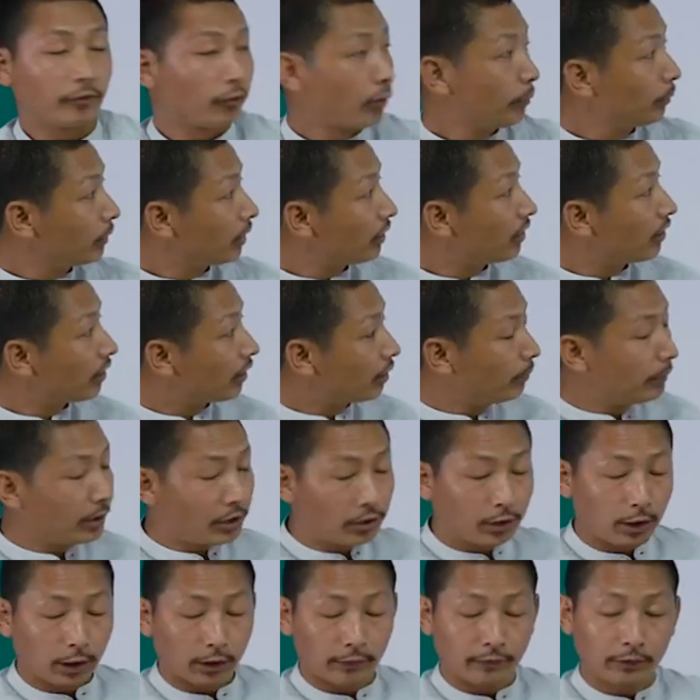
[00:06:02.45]
From the term
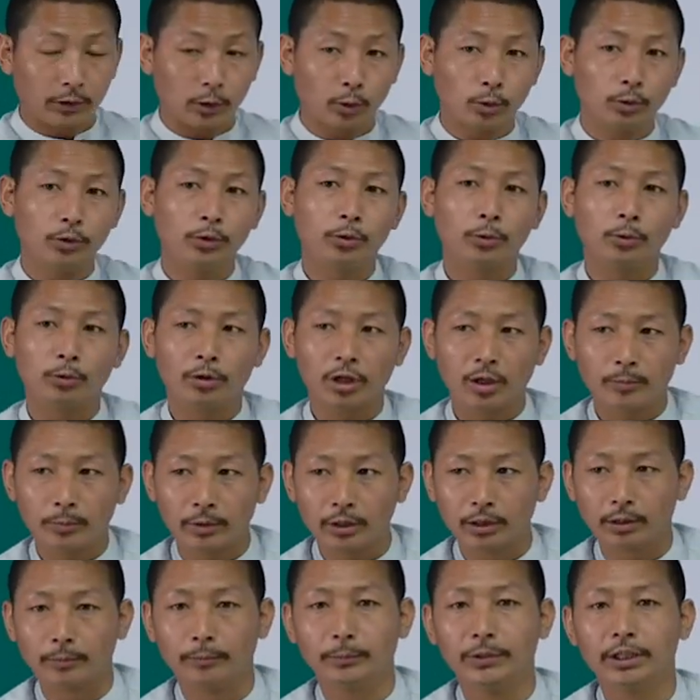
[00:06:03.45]
itself,
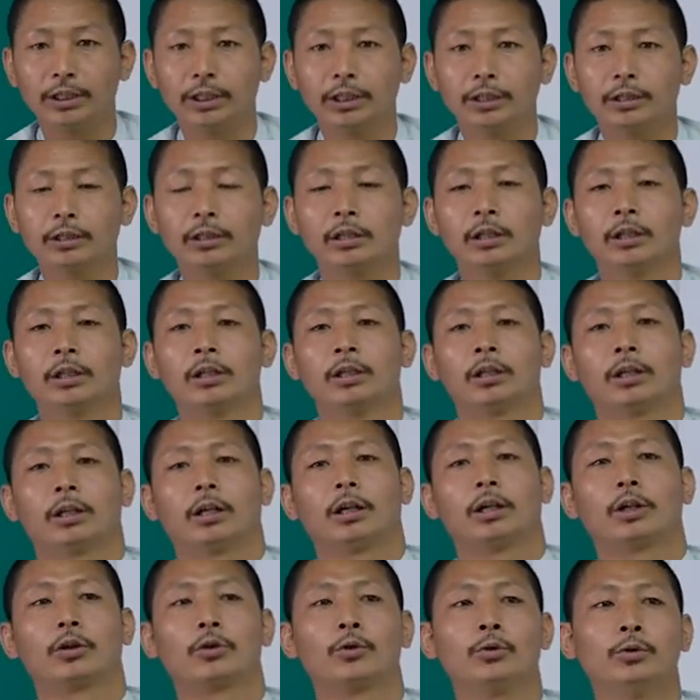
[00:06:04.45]
non-durable, meaning
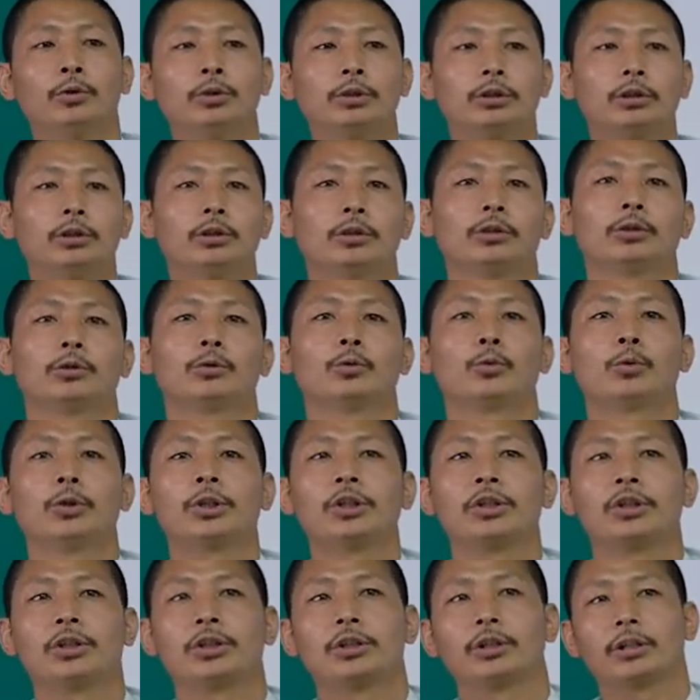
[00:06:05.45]
a good
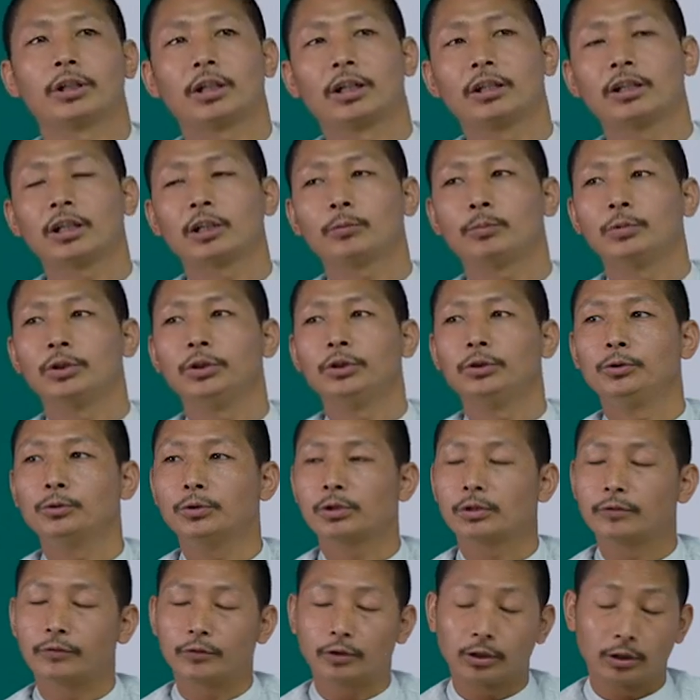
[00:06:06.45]
which cannot be
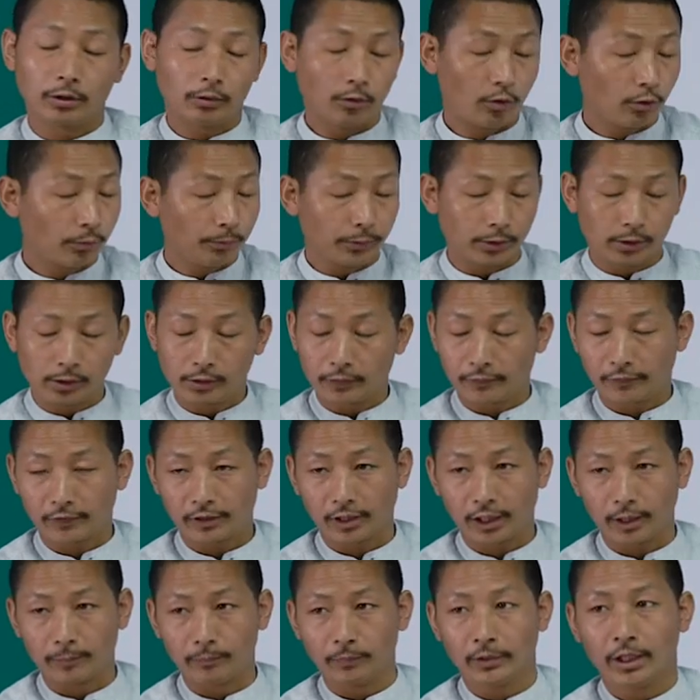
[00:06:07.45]
used for a long period of
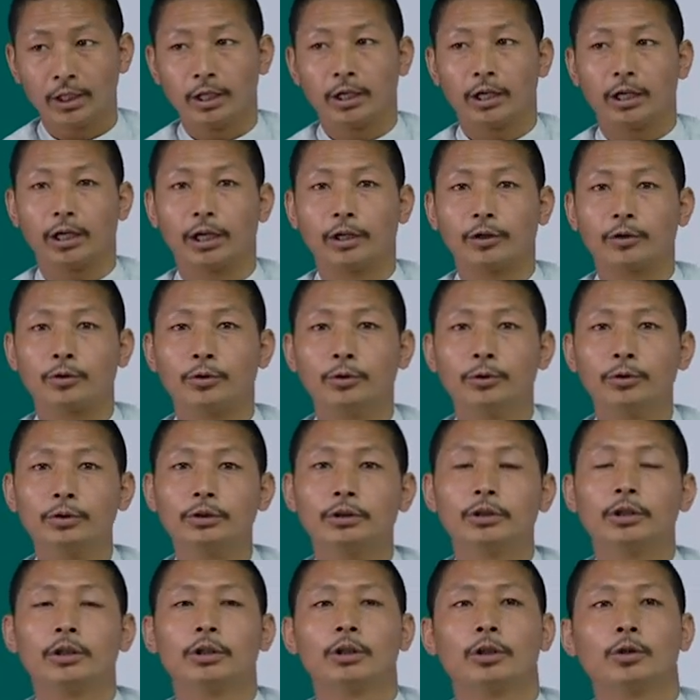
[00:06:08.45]
time, a
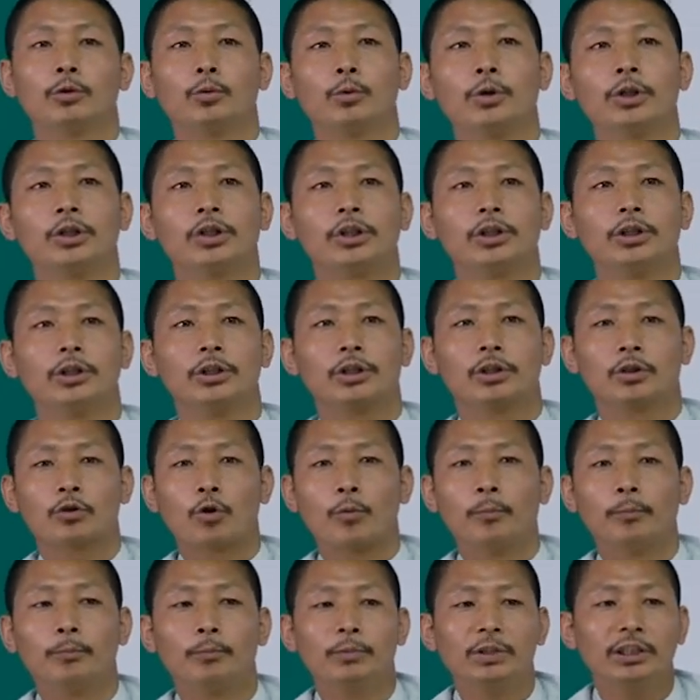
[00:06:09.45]
good which is
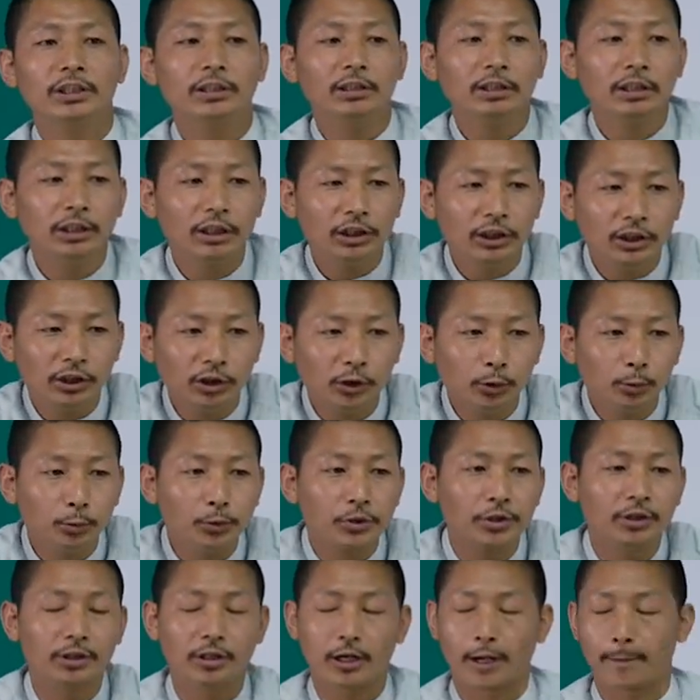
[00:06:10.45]
completely
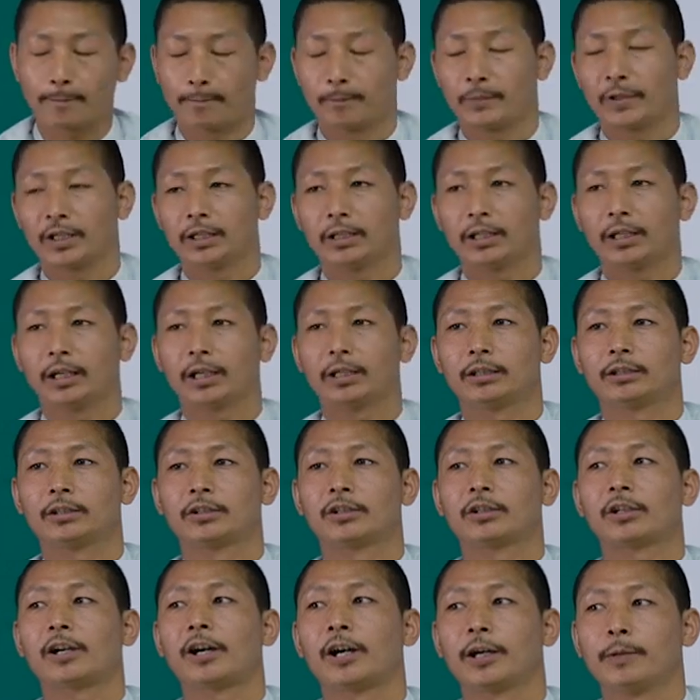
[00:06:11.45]
used up, at
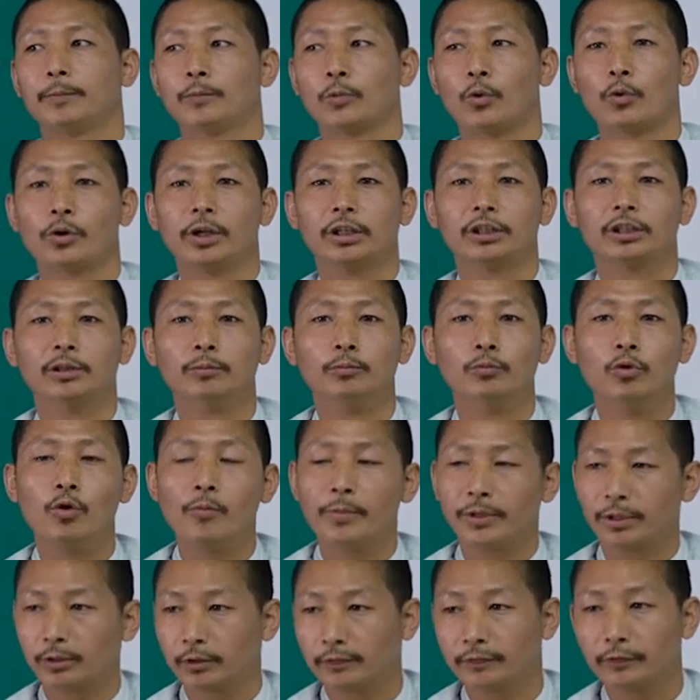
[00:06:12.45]
the time or at the
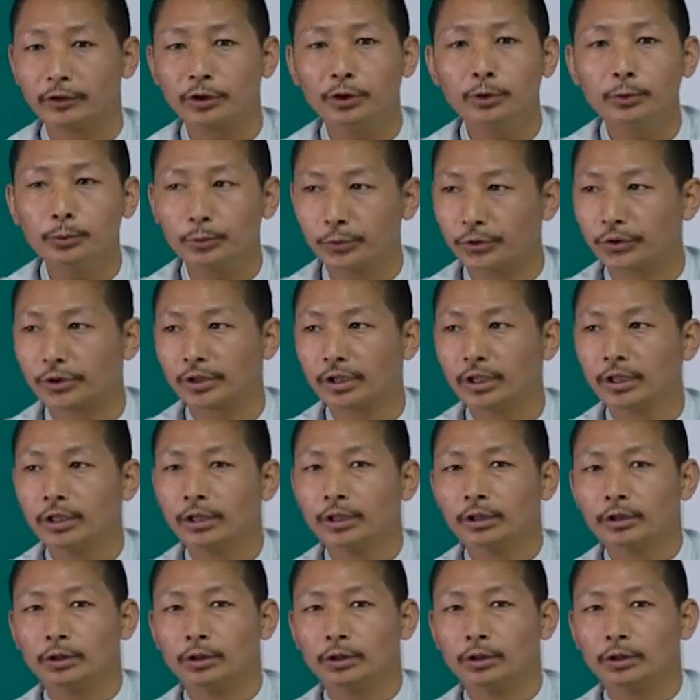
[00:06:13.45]
moment of use.